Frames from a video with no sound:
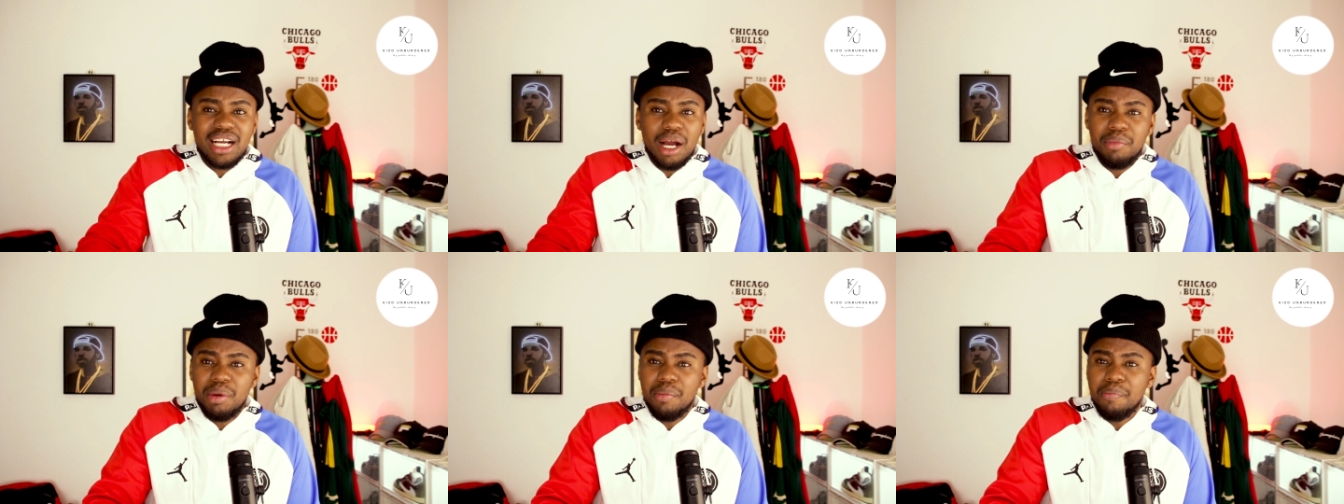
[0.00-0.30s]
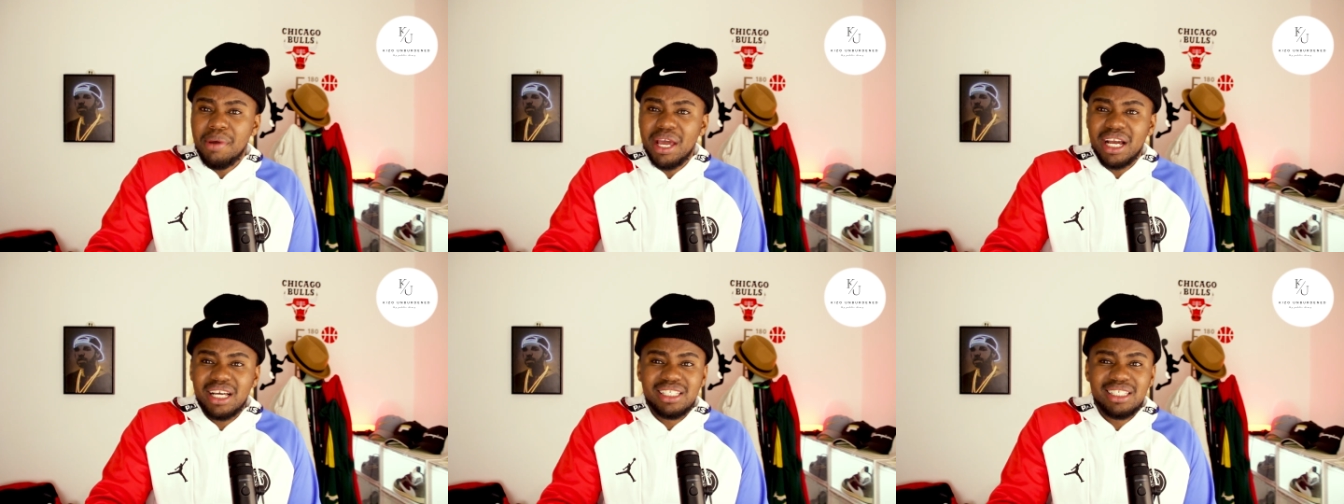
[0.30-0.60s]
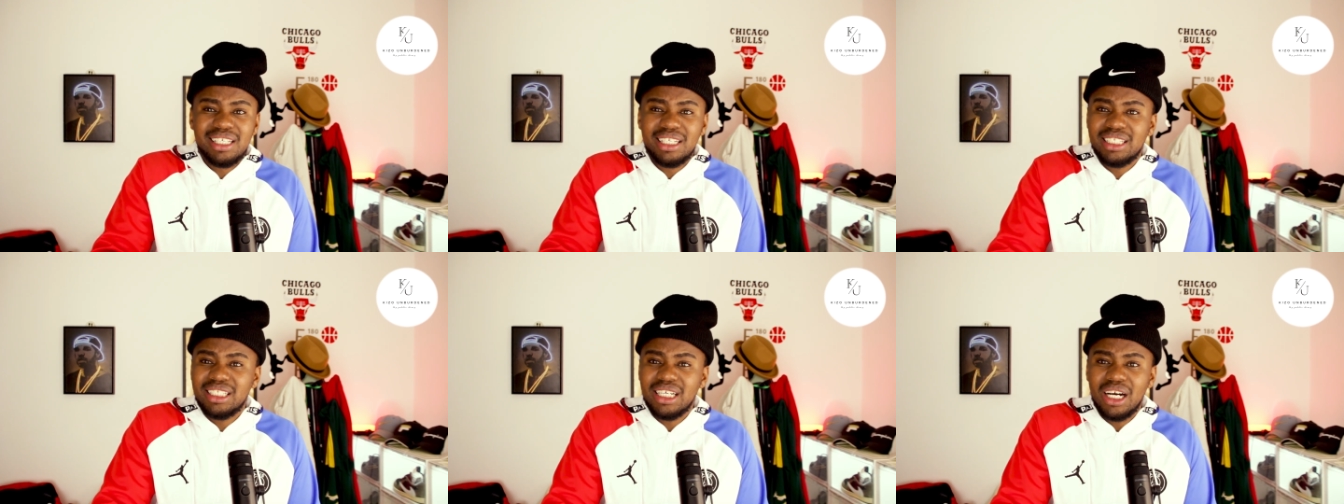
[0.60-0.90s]
coming back,
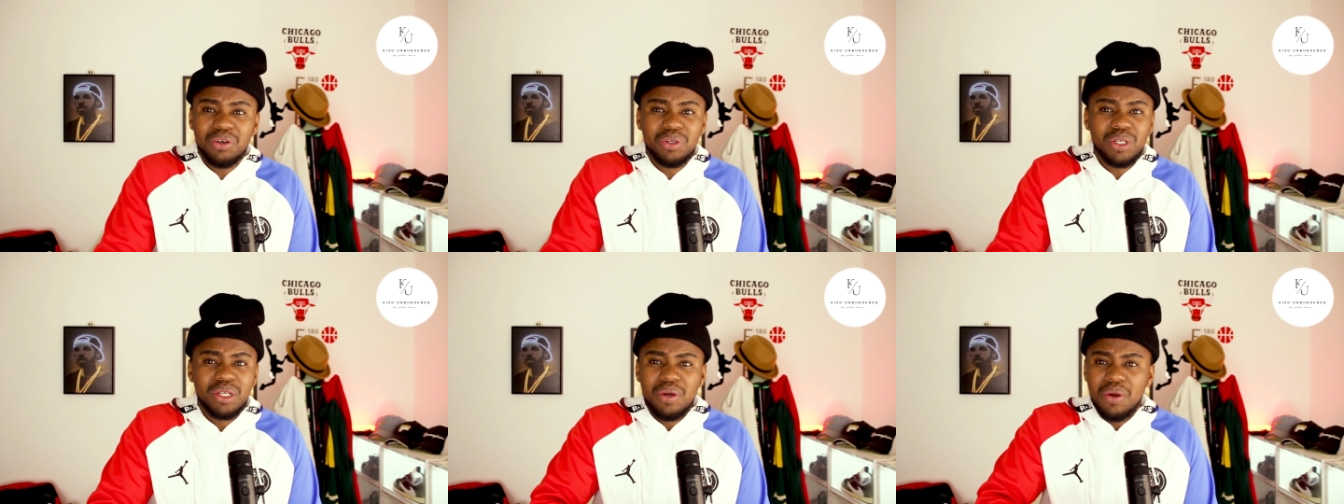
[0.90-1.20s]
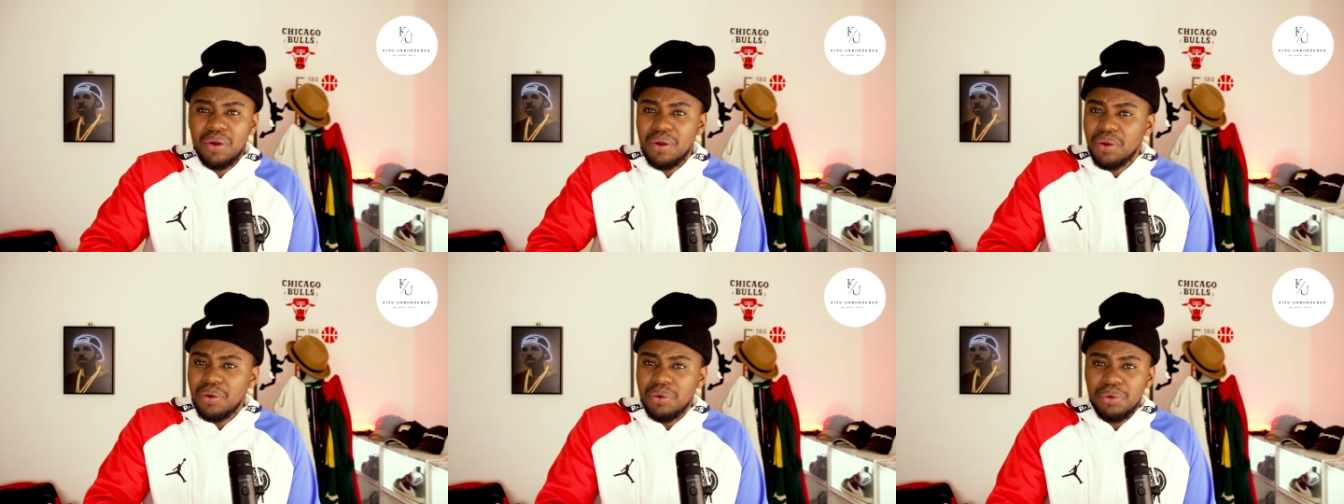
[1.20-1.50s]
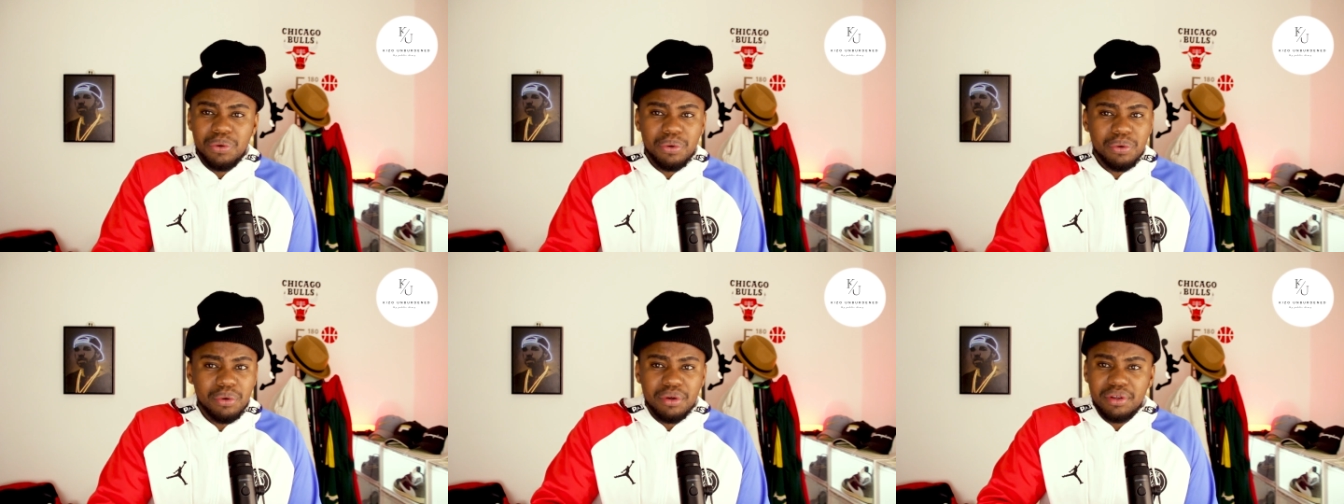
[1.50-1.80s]
sit down.
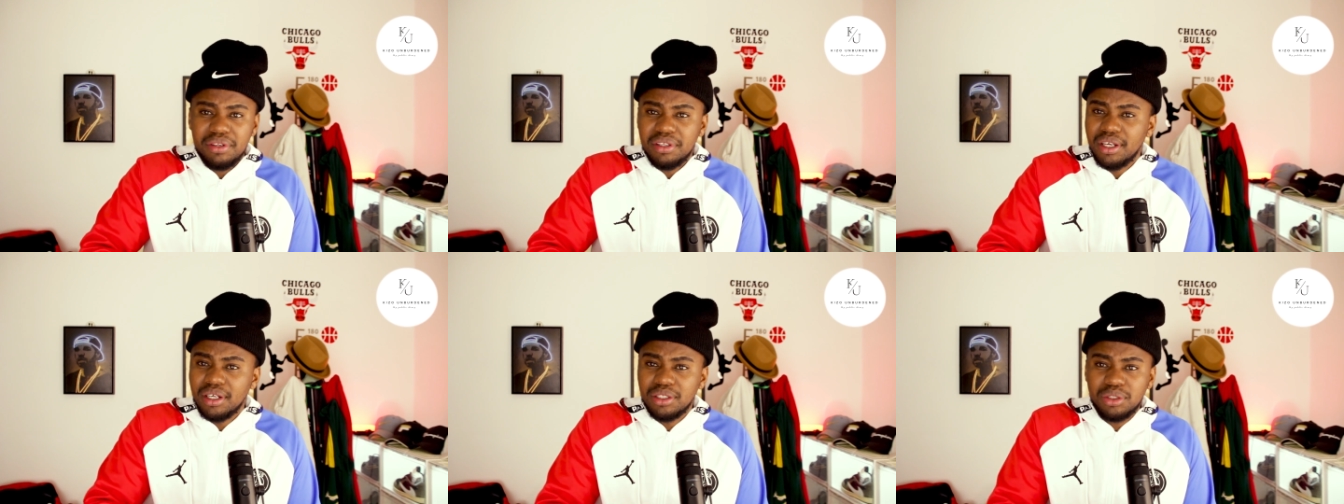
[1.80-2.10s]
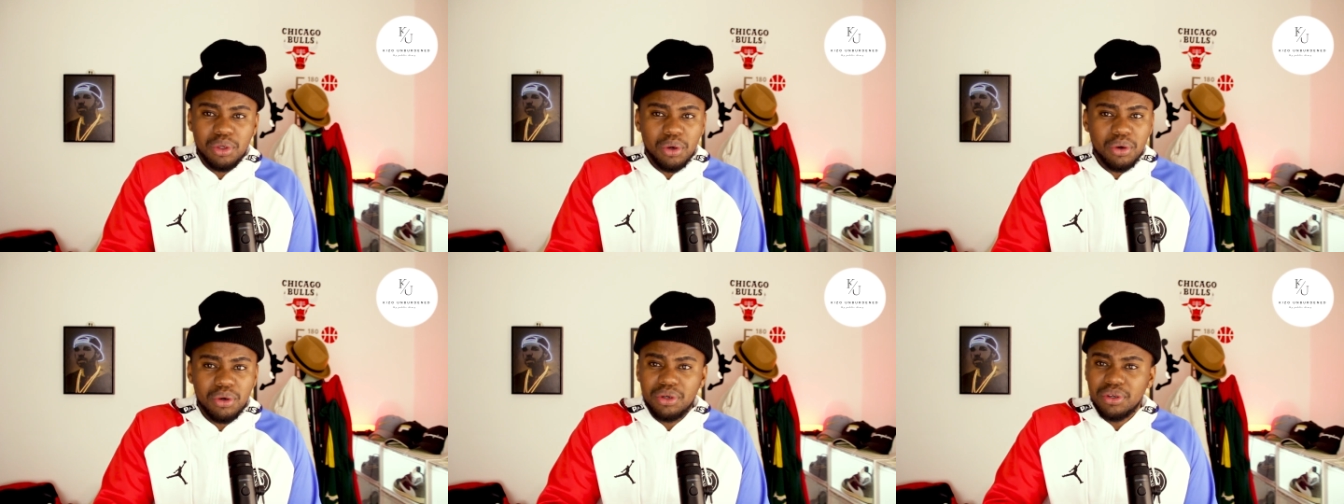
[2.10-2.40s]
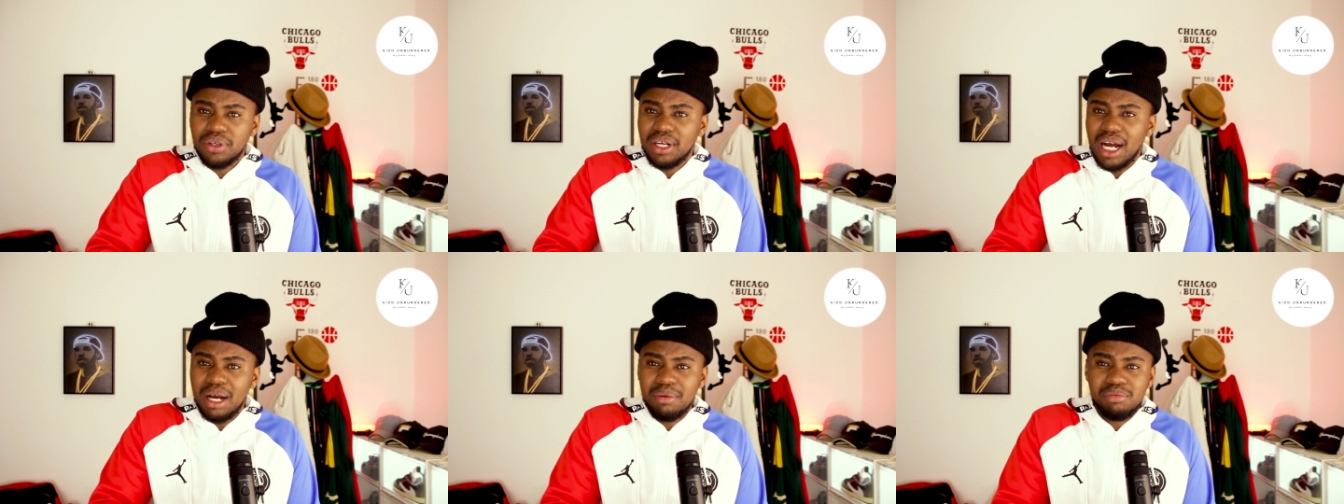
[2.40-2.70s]

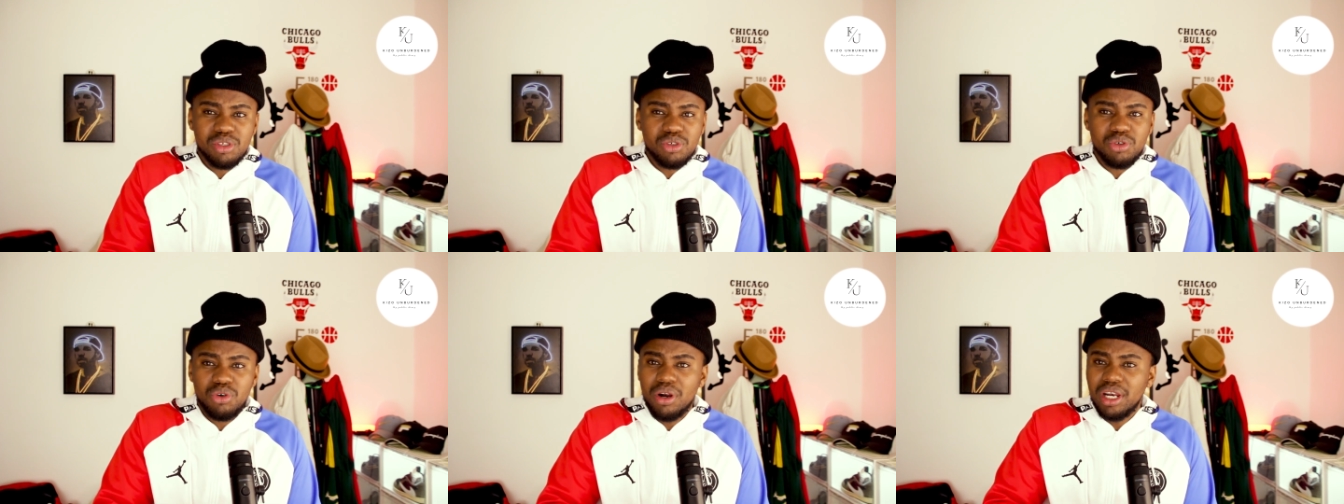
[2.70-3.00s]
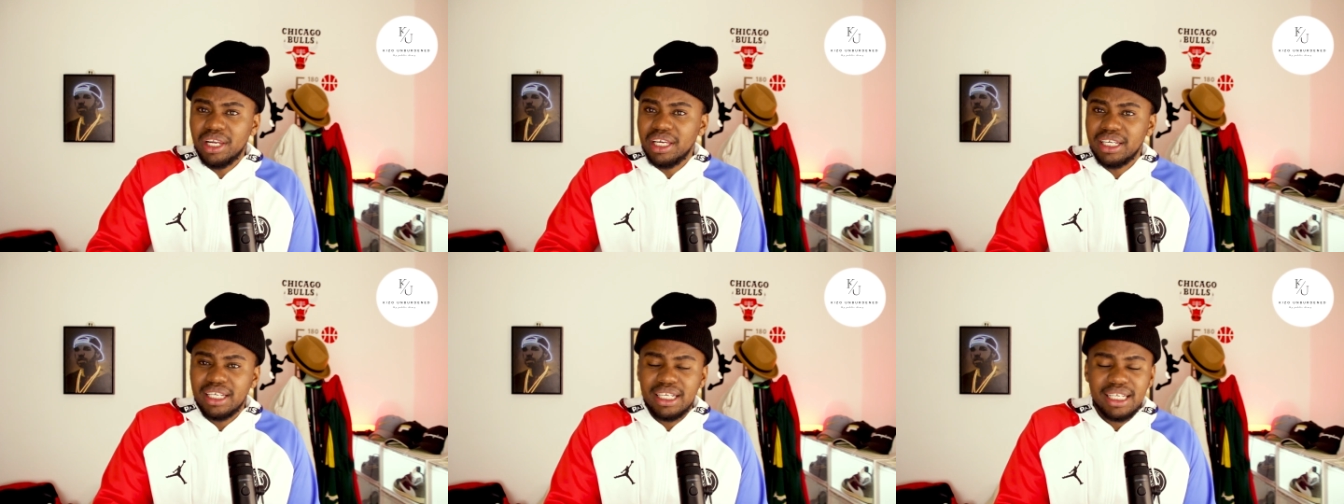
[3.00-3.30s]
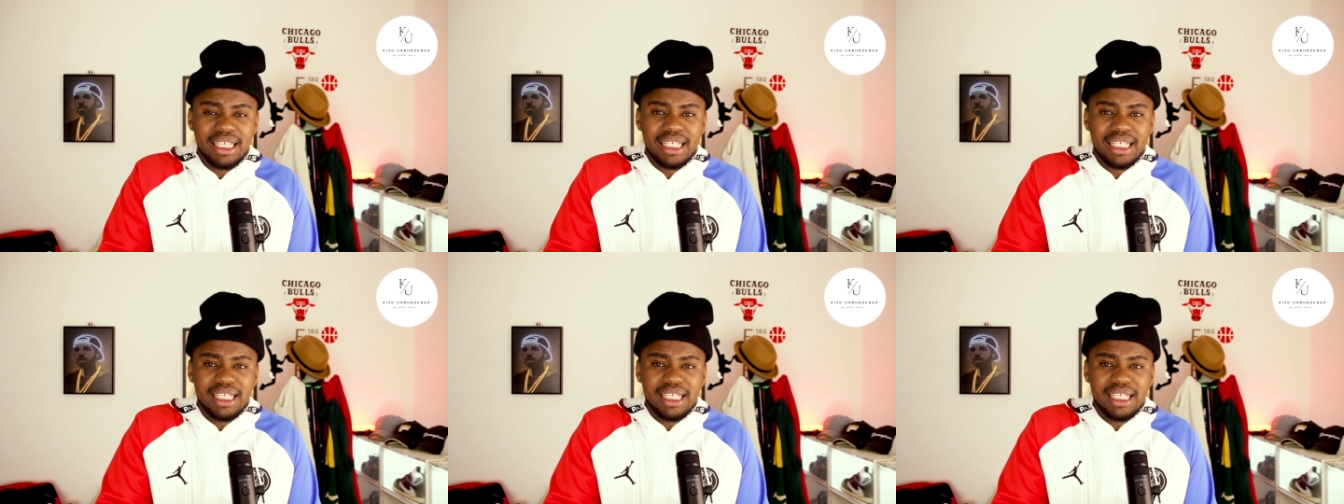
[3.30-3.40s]
TikTok, I'm scrolling.